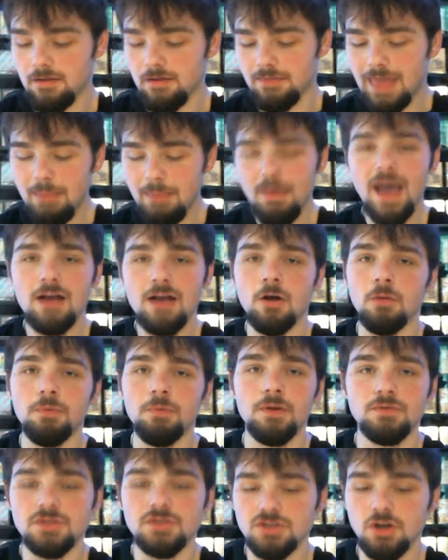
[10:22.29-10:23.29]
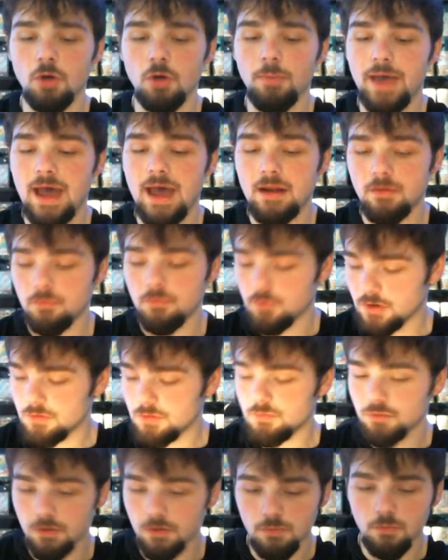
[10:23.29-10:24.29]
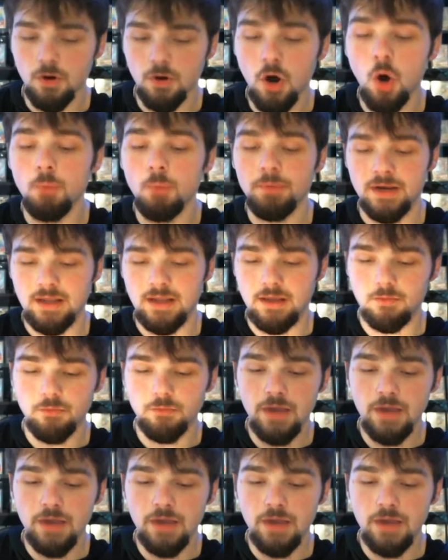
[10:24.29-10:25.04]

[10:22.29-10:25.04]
That pack opening was so bad. We're, we're, we're opening it.